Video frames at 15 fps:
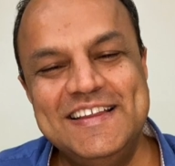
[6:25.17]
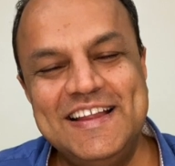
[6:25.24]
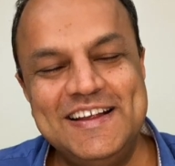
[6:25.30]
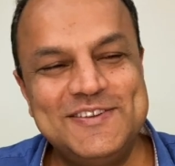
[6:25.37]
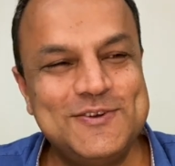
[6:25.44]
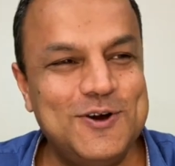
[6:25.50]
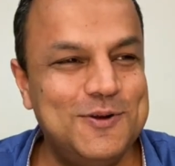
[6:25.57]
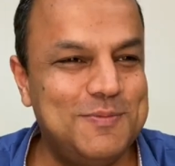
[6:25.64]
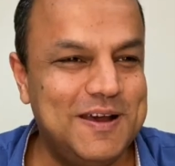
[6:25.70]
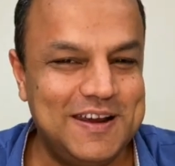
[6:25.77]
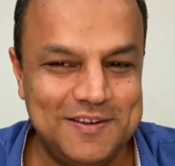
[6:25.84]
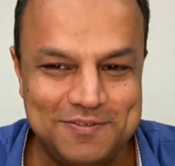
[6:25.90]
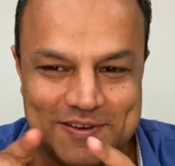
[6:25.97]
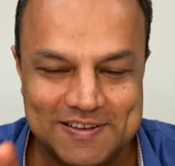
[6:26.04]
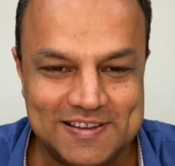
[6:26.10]
That's call by
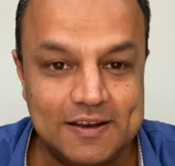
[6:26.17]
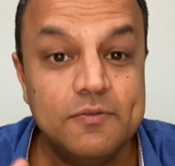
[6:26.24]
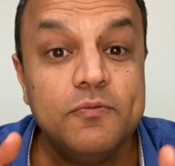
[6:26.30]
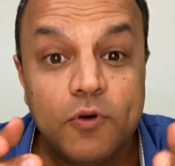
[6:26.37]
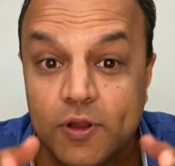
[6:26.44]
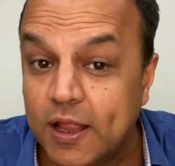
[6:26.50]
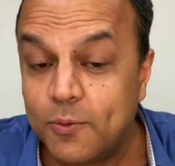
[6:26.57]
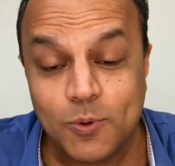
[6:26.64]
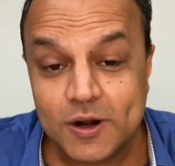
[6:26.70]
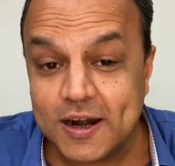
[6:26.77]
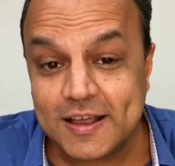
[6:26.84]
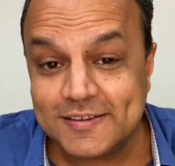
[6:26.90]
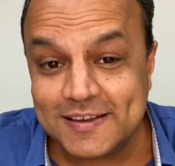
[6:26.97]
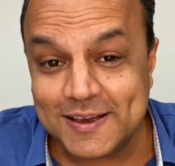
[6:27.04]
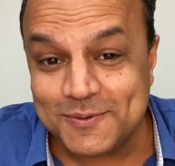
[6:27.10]
reference. And for that, what did
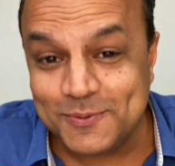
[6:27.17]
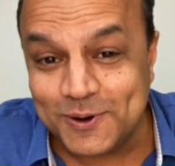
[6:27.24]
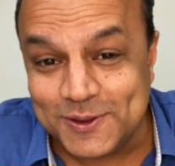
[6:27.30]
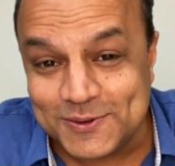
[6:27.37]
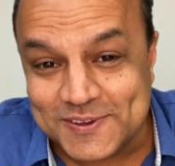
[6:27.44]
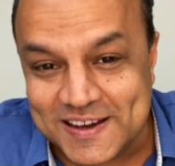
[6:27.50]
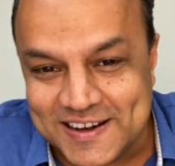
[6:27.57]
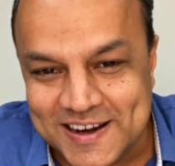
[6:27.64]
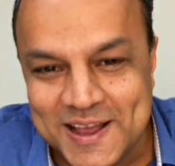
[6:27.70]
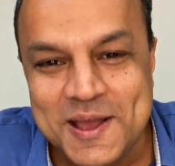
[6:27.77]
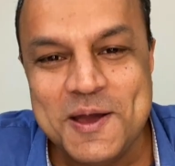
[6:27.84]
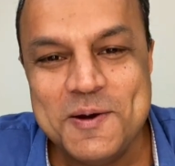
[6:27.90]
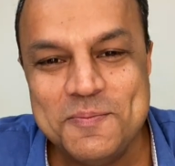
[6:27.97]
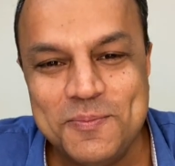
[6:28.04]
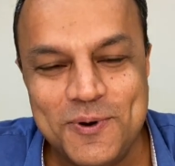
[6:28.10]
I say? What do you send?
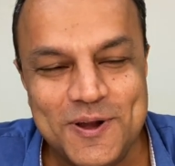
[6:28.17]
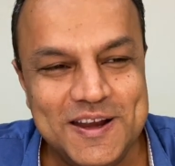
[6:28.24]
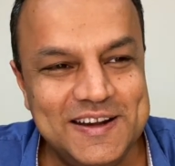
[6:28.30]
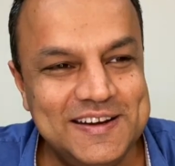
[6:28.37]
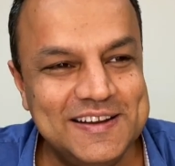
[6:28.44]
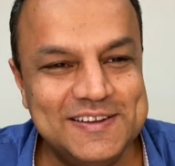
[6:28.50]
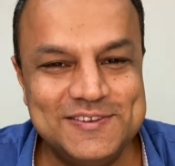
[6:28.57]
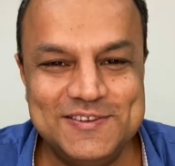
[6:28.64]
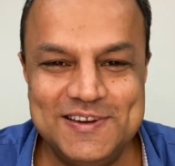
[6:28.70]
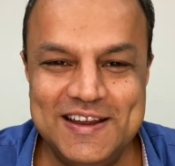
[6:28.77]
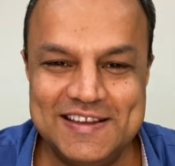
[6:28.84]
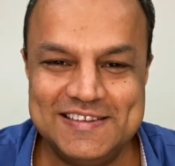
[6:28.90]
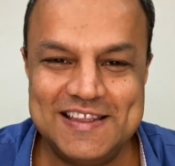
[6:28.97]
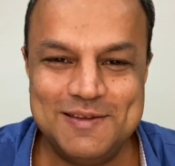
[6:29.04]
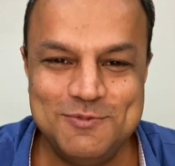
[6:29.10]
Pointers. So
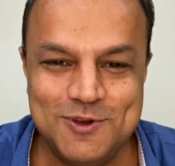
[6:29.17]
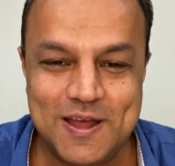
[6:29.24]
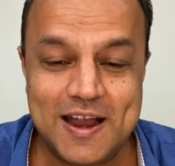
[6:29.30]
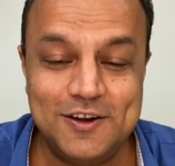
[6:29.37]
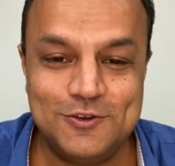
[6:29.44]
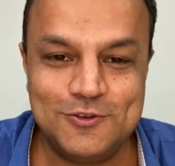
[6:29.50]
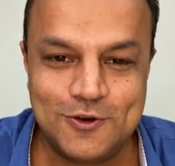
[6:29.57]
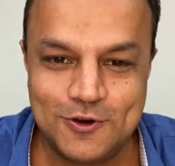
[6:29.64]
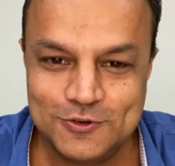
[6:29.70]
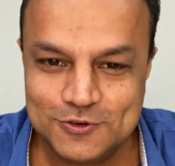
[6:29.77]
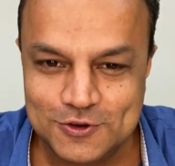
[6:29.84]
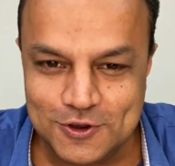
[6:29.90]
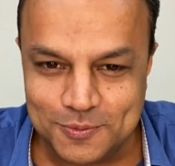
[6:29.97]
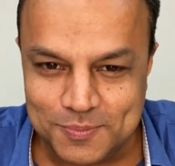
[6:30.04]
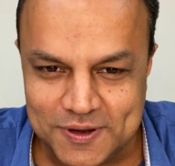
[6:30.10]
next time you add songs
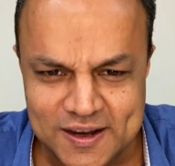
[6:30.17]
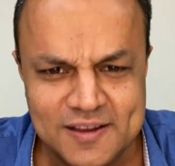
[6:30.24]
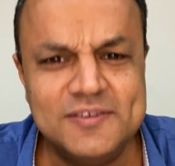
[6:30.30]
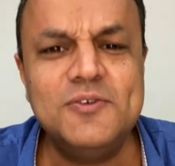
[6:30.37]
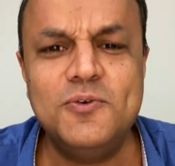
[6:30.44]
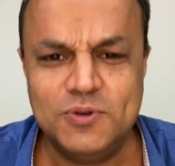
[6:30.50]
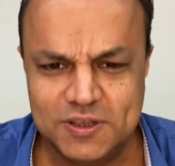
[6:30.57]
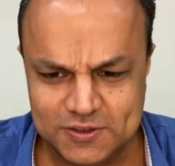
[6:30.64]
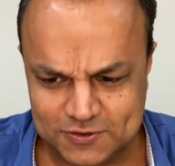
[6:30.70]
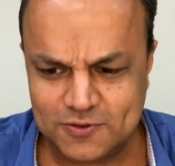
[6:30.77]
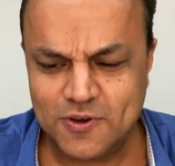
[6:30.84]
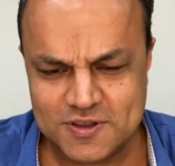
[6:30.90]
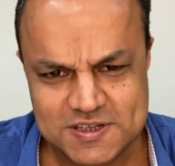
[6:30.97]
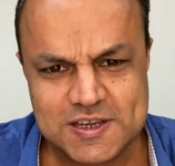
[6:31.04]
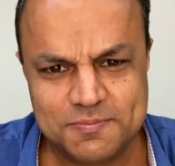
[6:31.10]
to your playlist, oh, this
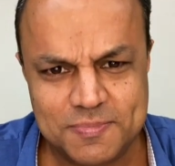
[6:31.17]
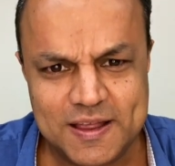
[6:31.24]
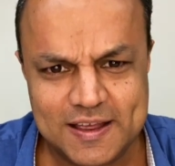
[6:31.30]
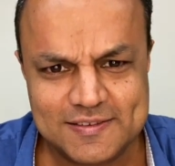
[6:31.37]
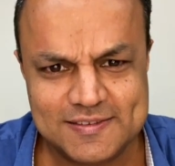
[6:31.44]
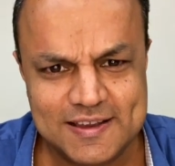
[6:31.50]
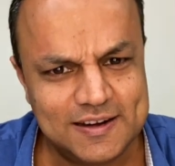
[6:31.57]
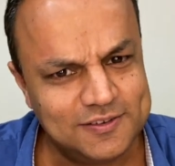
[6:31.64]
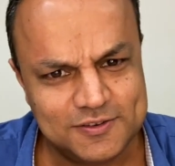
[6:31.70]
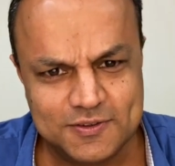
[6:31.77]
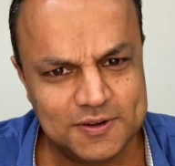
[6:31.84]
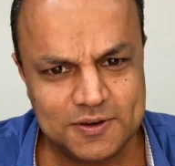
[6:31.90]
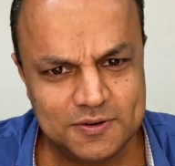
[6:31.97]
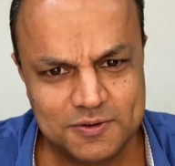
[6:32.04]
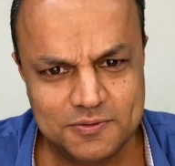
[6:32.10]
concept extends
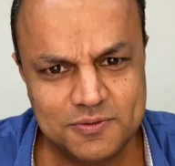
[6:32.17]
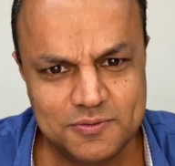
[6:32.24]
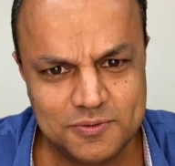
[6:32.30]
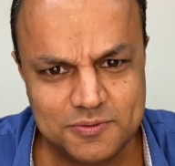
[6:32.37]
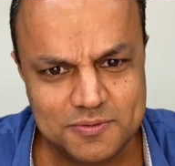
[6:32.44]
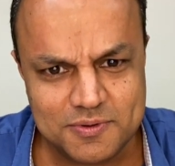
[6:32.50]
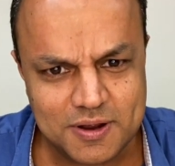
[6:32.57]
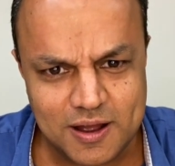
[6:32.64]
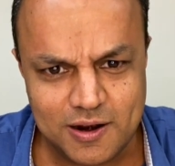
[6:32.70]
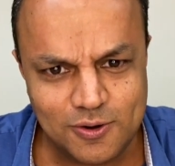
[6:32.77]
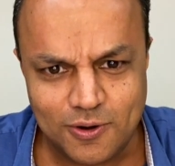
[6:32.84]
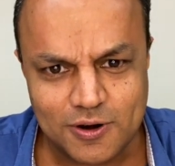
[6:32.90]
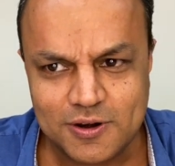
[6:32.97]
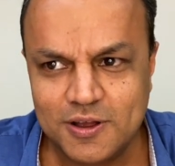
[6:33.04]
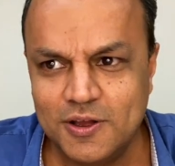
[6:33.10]
a
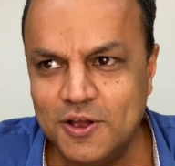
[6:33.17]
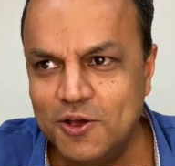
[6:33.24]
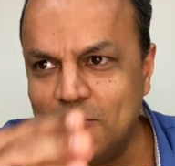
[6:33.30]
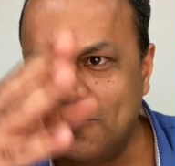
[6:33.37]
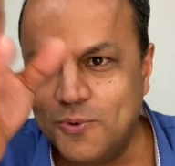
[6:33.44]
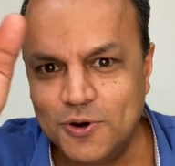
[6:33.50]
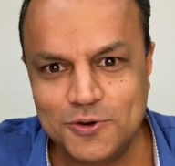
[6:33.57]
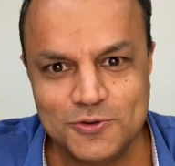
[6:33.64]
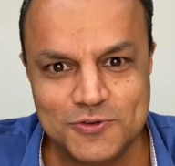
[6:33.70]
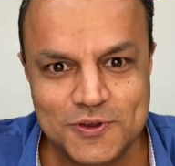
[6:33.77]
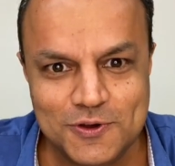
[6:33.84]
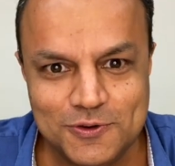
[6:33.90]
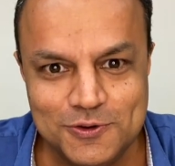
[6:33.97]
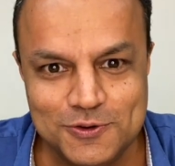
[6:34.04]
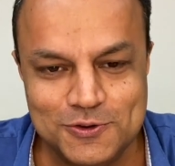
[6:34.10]
lot. What you see
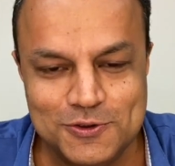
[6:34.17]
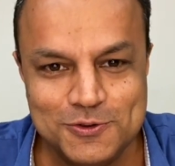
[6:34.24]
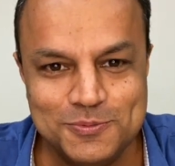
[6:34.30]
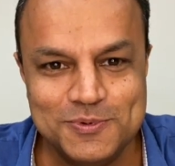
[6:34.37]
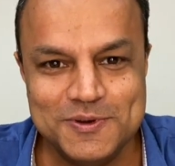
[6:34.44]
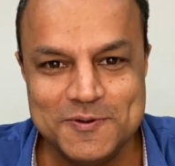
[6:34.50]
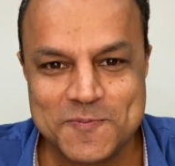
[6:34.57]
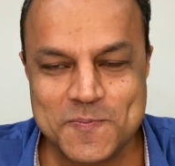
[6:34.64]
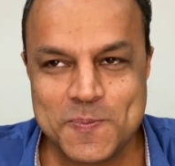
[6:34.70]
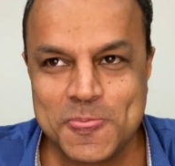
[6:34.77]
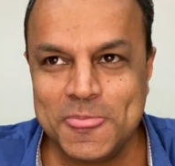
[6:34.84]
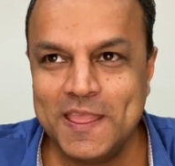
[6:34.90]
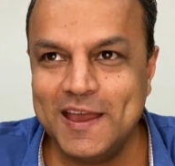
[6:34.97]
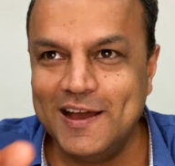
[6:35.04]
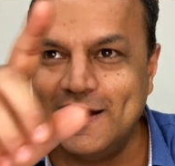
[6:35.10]
on YouTube,
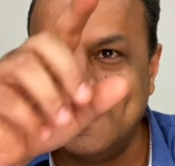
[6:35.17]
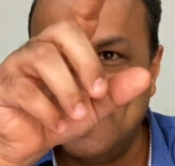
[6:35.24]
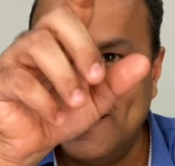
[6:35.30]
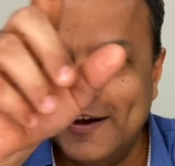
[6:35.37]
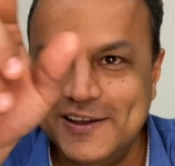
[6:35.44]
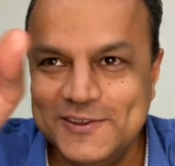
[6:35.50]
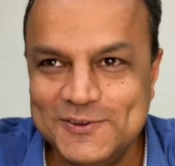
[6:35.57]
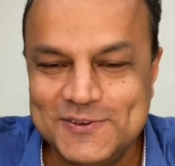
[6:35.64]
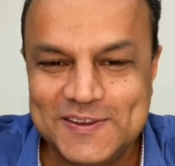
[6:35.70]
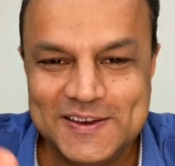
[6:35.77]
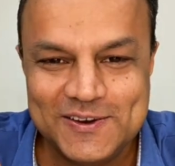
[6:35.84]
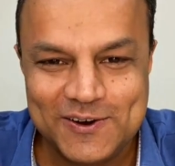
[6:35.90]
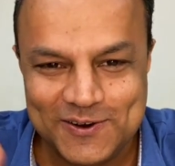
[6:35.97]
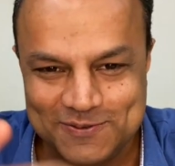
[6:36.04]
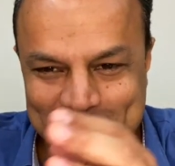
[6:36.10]
when you